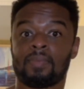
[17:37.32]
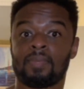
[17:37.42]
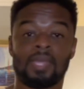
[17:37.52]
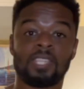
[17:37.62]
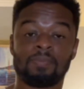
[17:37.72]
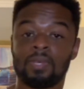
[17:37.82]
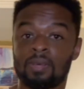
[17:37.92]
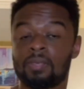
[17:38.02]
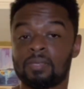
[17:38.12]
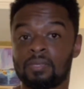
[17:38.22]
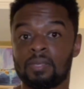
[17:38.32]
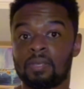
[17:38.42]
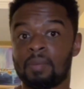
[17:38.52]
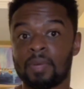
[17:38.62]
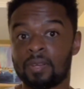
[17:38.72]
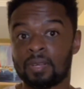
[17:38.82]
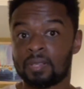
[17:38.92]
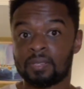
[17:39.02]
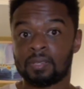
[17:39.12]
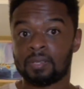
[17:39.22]
And it's because the
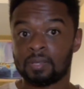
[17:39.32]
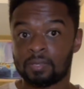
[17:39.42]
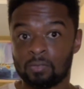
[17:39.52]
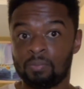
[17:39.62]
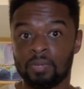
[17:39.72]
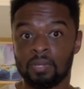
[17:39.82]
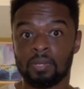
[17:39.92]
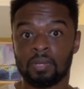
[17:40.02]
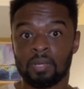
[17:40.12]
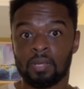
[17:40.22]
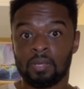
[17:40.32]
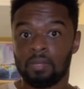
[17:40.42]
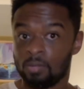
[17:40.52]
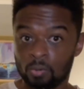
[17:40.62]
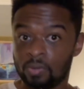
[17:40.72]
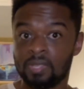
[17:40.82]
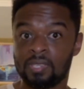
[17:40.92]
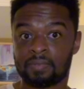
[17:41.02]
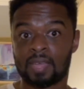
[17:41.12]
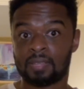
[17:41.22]
Americans are not stupid. They know
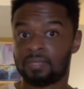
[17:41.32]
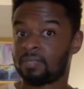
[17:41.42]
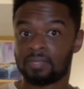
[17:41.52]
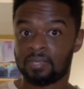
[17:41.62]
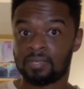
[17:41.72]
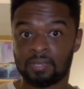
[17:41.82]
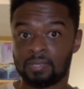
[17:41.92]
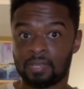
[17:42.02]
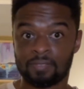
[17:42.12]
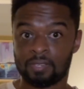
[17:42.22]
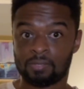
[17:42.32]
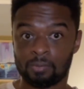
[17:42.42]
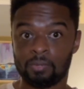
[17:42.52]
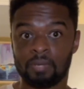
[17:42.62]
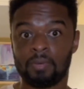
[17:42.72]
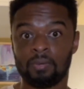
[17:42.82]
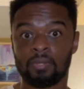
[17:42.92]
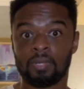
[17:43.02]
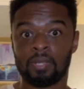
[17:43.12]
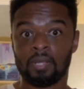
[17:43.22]
these facts and statistics I've just told you about.
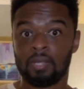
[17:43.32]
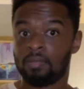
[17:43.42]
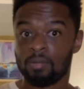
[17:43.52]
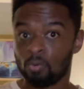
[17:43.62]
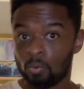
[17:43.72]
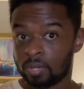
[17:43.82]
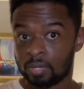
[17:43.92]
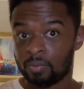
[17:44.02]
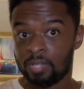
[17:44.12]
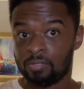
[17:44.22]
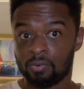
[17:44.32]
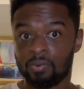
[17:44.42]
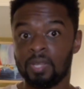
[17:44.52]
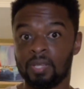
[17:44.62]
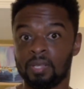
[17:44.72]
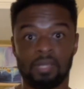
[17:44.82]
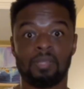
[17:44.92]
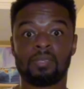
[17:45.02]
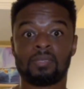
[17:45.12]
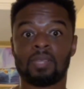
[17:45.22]
They know what awaits Ukraine in
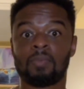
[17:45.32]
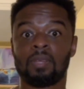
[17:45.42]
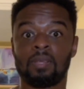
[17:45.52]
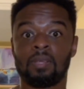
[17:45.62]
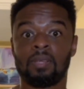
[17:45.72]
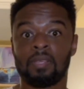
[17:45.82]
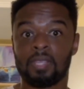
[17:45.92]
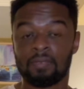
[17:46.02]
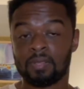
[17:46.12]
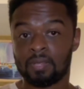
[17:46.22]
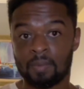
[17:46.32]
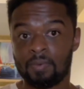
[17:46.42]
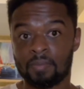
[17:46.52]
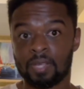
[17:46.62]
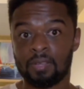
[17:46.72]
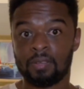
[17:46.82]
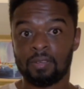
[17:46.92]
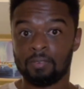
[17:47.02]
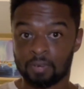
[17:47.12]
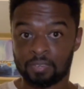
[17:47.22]
this summer, given the upcoming
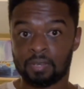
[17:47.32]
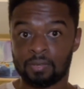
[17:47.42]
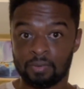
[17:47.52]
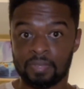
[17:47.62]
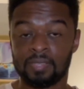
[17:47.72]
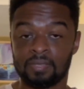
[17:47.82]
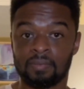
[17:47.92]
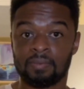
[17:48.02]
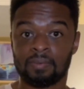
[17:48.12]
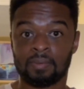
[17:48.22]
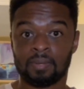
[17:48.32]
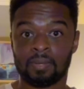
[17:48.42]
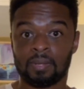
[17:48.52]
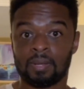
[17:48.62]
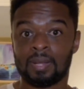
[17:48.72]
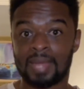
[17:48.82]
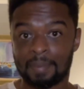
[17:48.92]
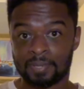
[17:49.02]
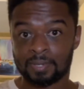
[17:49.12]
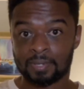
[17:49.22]
Russian offensive.
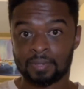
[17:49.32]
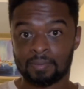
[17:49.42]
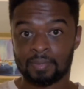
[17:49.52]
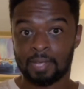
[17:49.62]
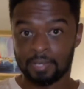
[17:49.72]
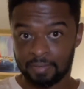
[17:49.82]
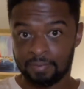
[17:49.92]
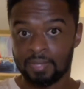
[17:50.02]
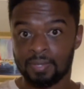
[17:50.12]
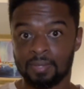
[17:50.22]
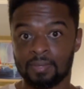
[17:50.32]
Collapse and defeat.